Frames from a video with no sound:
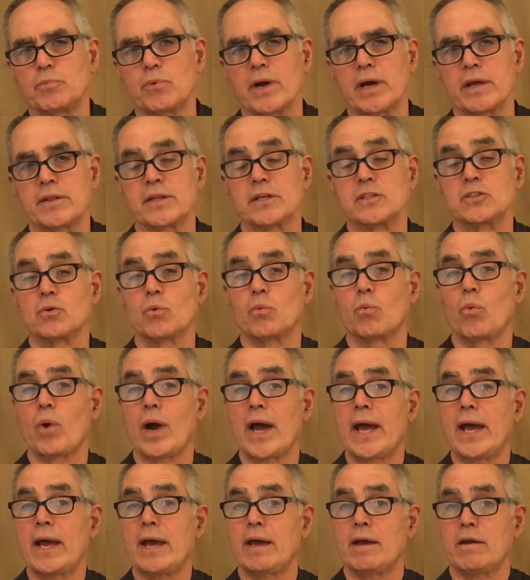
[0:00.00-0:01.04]
breath as a
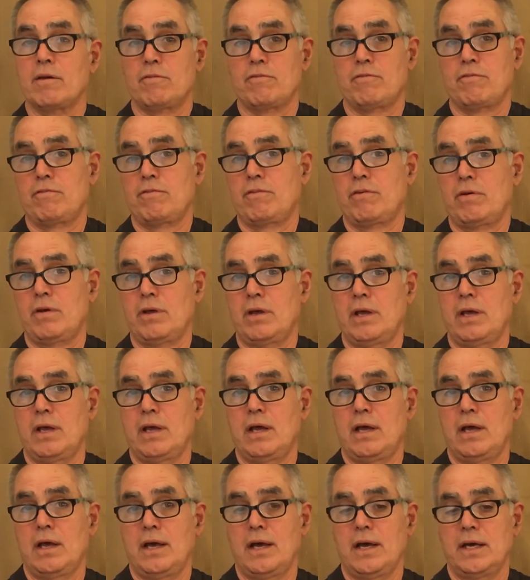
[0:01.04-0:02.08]
wave,
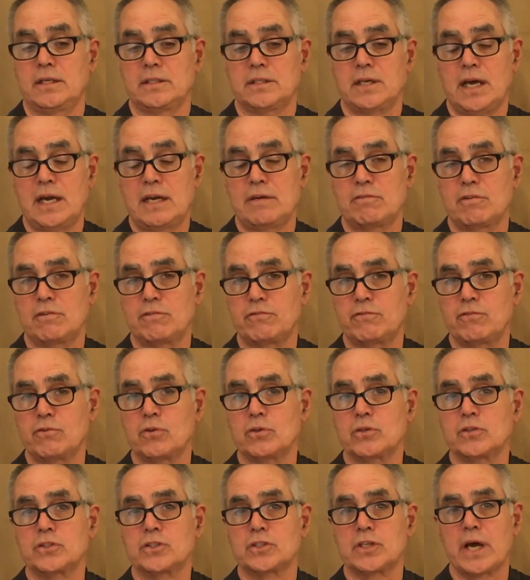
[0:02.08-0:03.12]
as kind of a
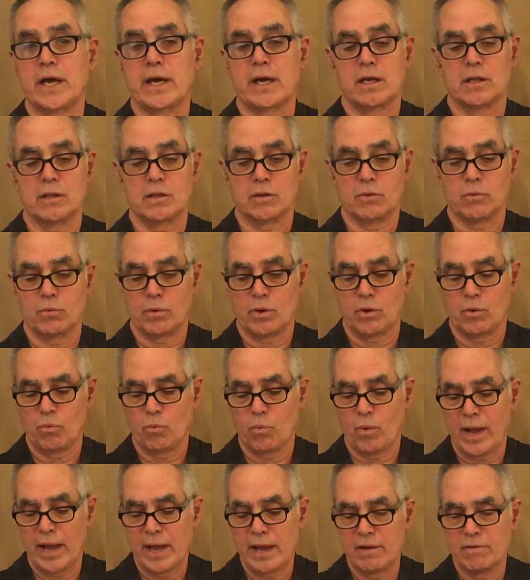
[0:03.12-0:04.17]
full cycle, a
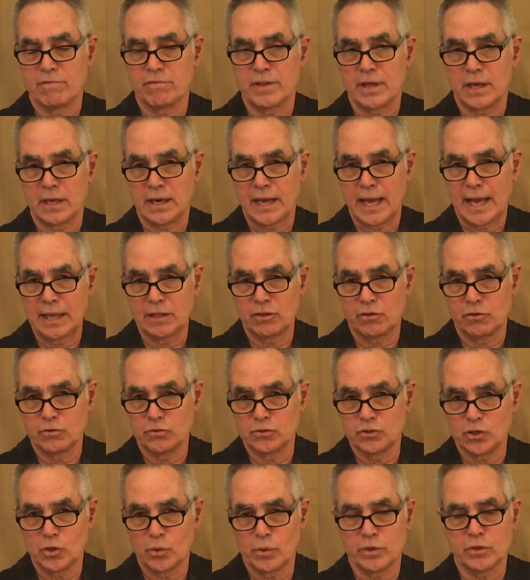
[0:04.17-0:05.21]
wave that
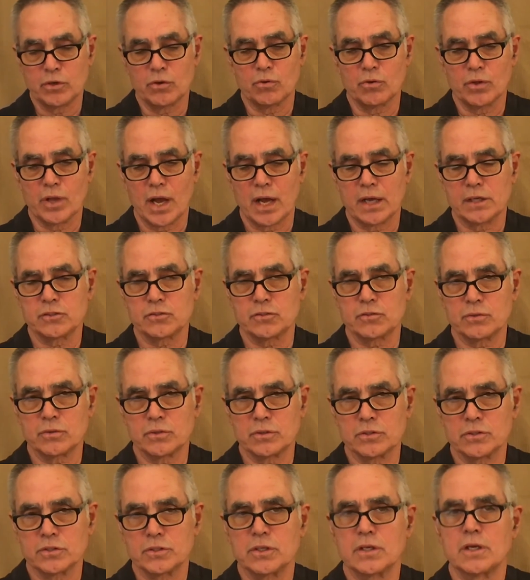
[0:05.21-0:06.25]
enters you at your
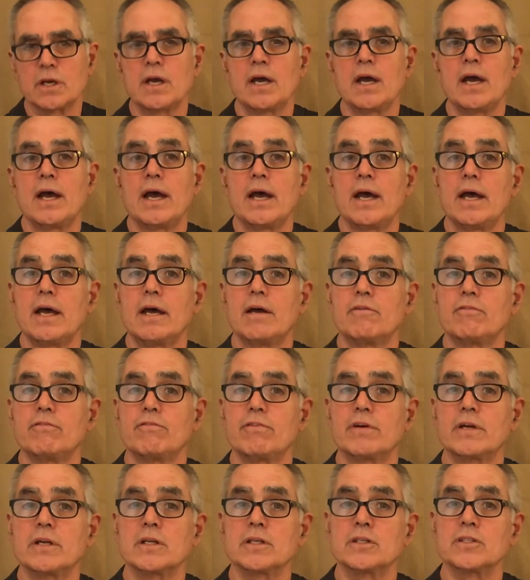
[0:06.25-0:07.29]
nostrils, it
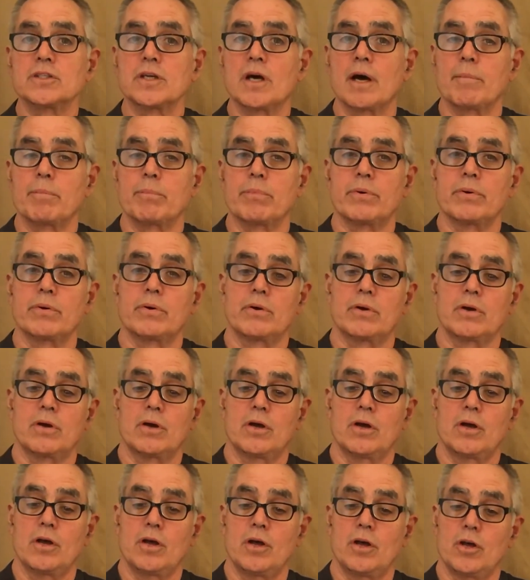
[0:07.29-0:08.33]
fills up
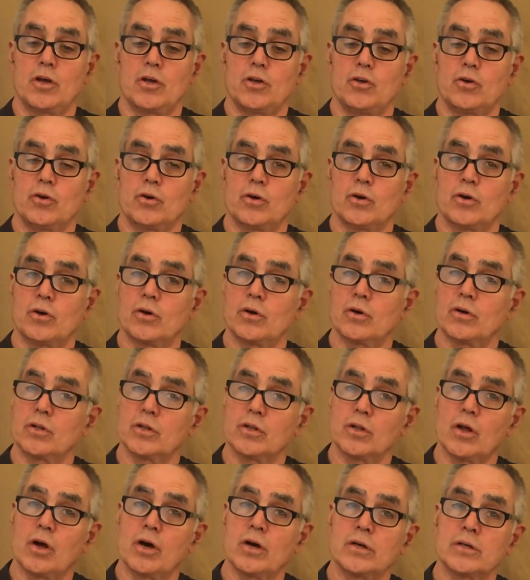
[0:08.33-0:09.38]
your
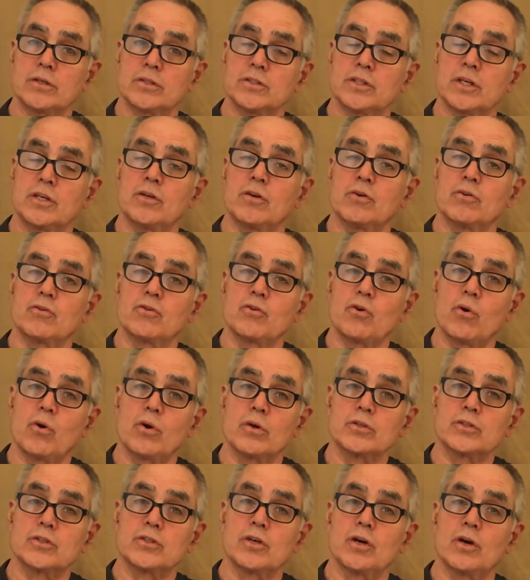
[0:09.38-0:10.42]
lungs and your
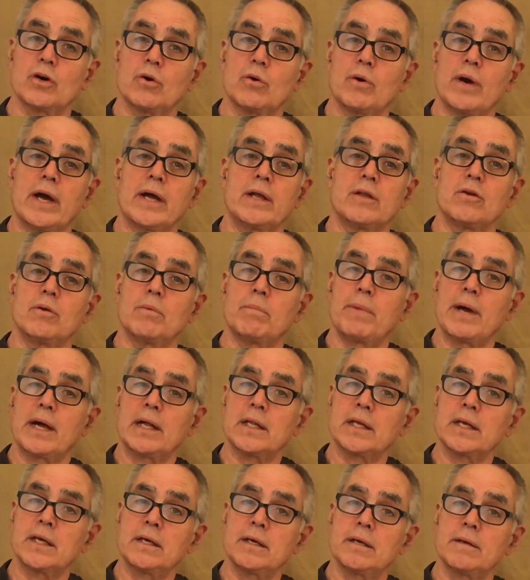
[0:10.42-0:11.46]
torso and your
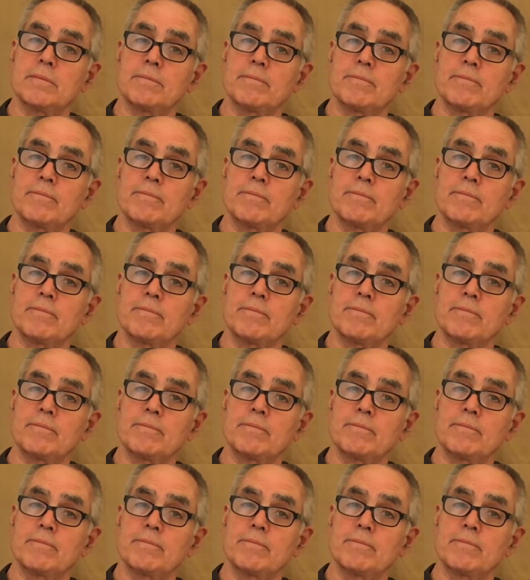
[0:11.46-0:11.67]
belly.